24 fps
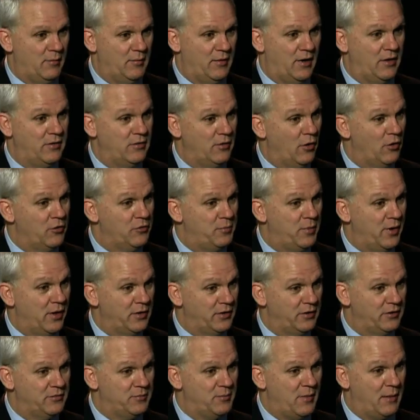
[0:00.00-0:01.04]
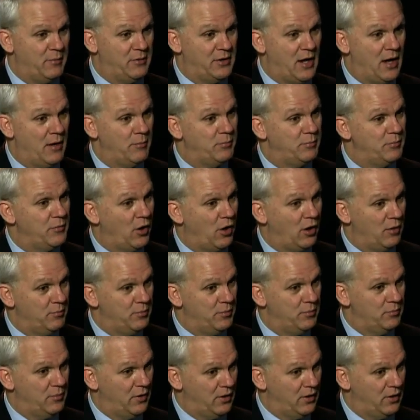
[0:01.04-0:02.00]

and those buildings maybe not are